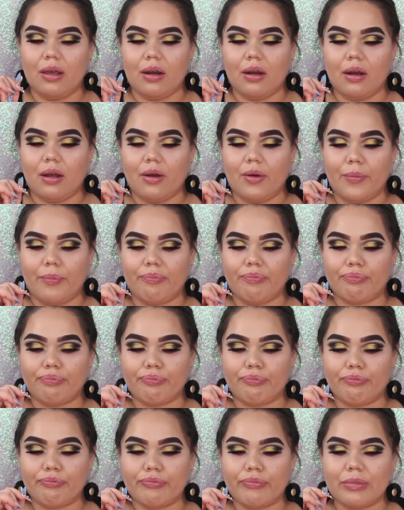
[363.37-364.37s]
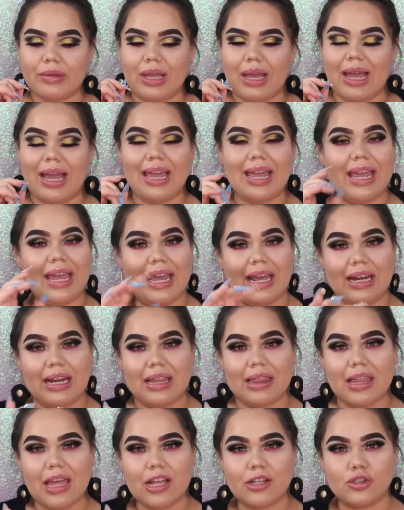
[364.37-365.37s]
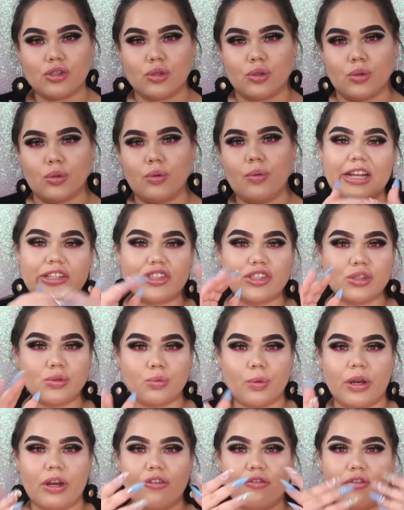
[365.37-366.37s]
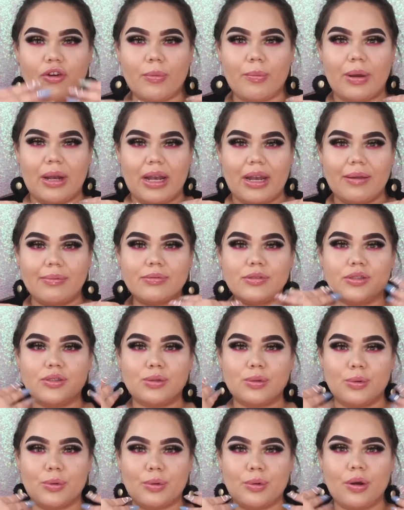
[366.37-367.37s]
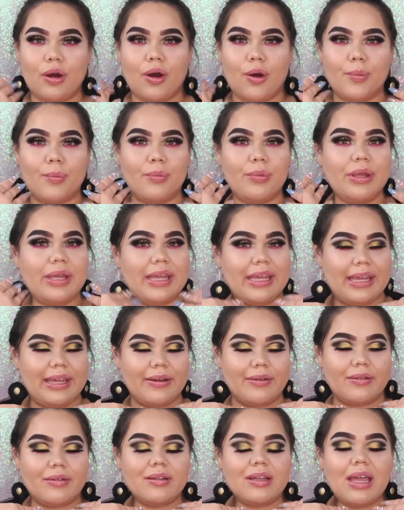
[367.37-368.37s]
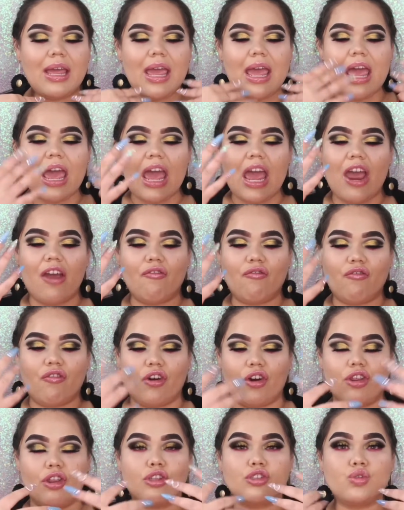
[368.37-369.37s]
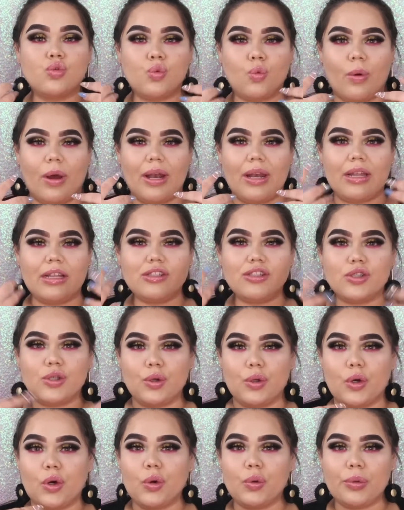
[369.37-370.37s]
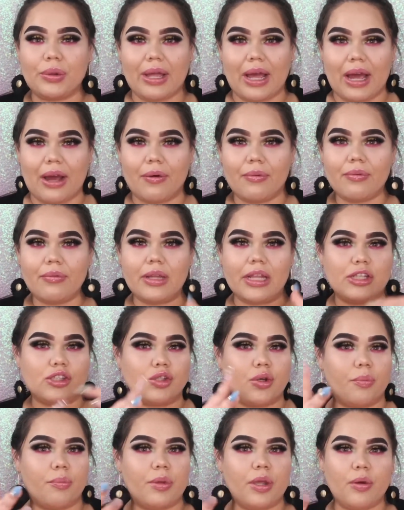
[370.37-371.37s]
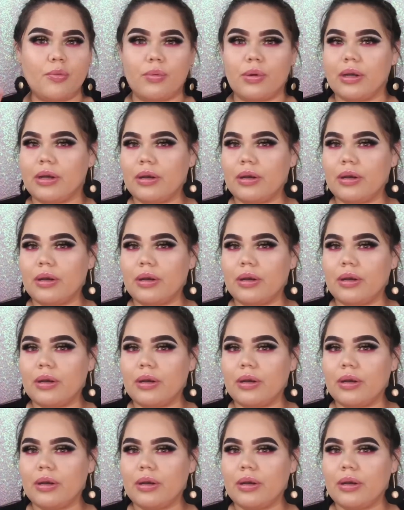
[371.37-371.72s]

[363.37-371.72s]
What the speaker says: then I hated that too. I just waited for my lips to heal and for the swelling to go down. They told me it